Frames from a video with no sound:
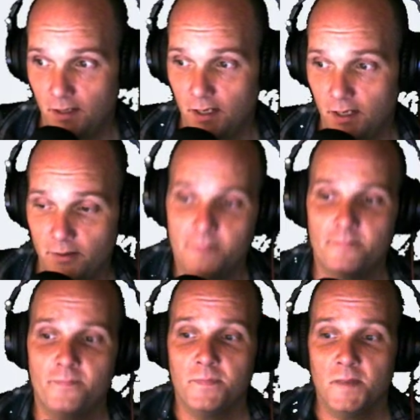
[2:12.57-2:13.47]
Anyway,
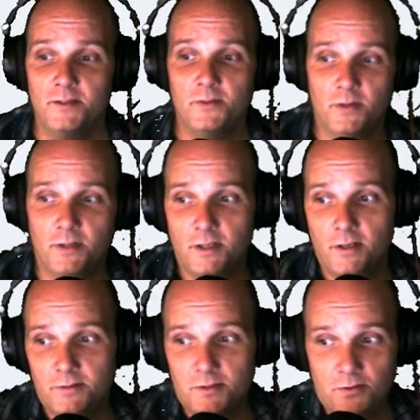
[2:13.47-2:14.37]
so we're going to go
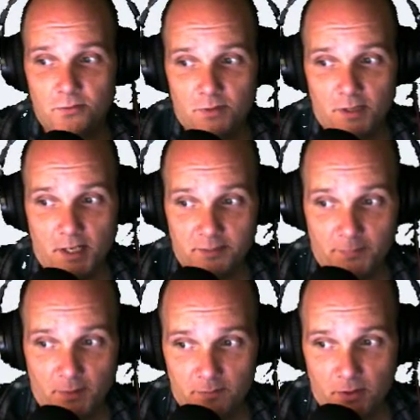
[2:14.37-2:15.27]
to
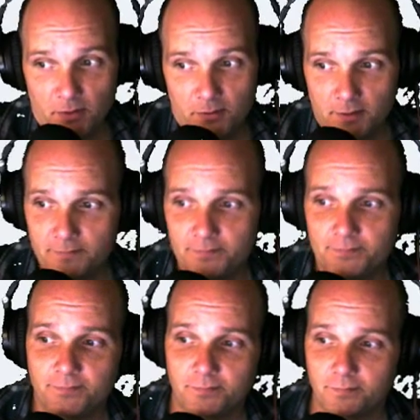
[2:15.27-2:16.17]
expert mode,
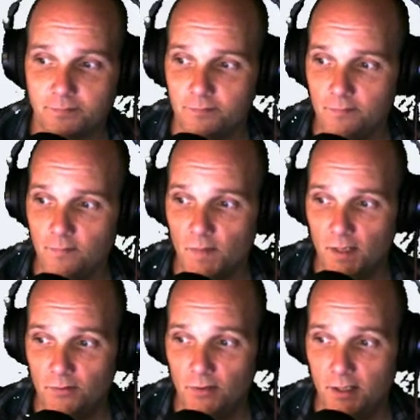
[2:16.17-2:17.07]

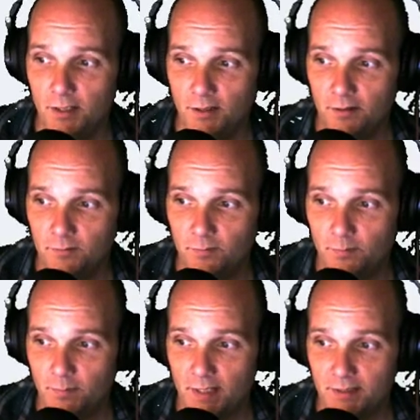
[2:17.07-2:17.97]
and right here,
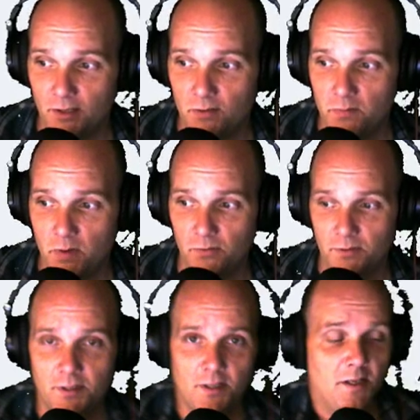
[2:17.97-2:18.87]
Pi-Star Remote.
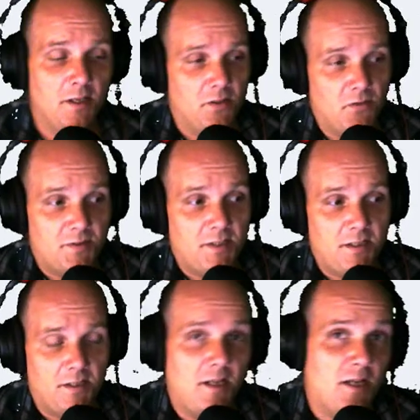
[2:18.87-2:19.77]
You've seen
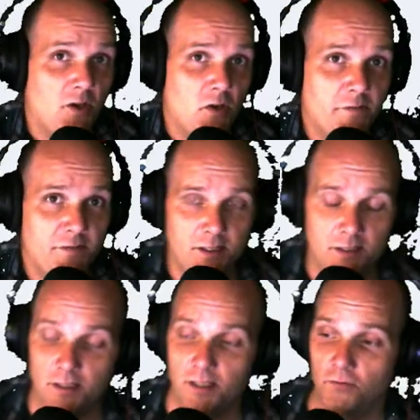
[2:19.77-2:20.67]
it. I know you've seen
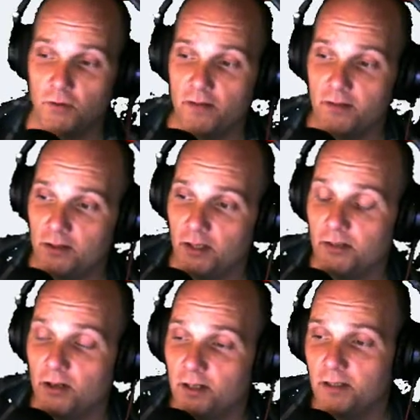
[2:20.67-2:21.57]
it. If you haven't clicked
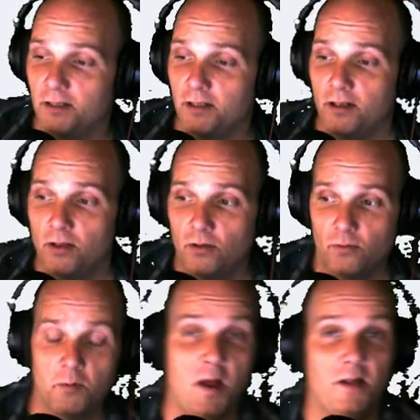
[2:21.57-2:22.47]
on it, we're
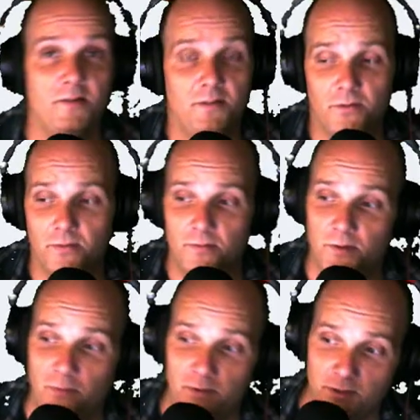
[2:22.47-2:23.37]
about to. So
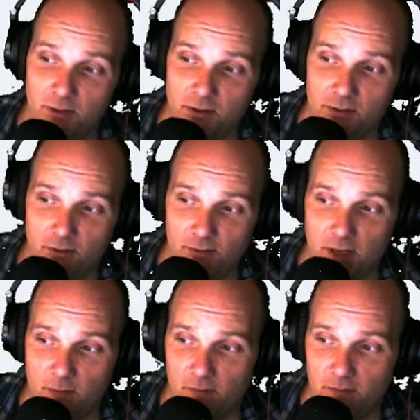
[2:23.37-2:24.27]
put your cursor on
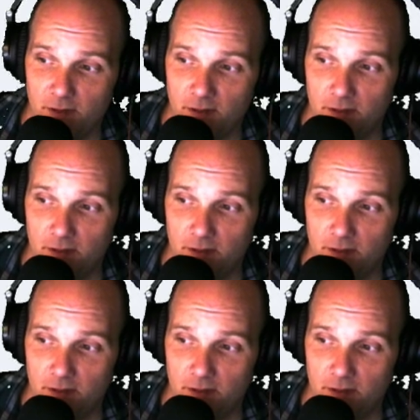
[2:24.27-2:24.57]
top of it,